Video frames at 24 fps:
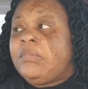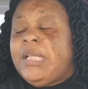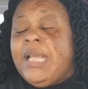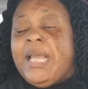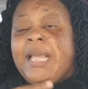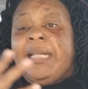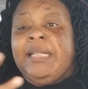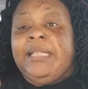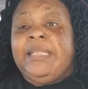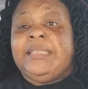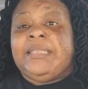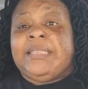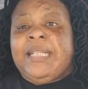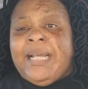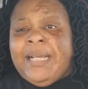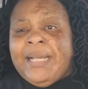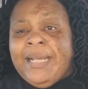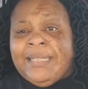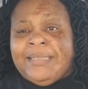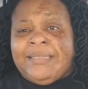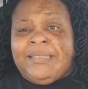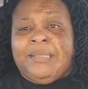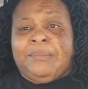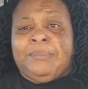at least I
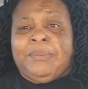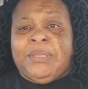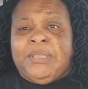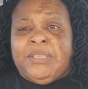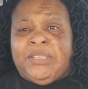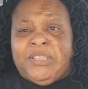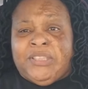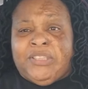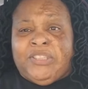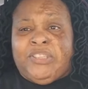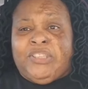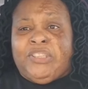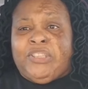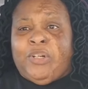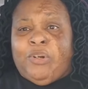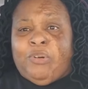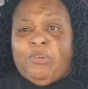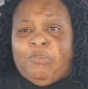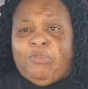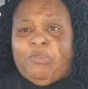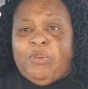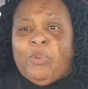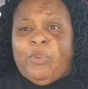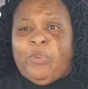got something to show
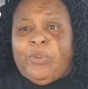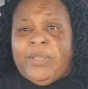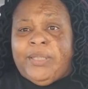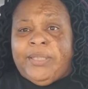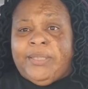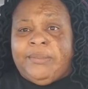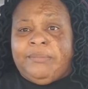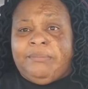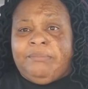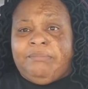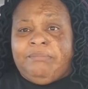for it.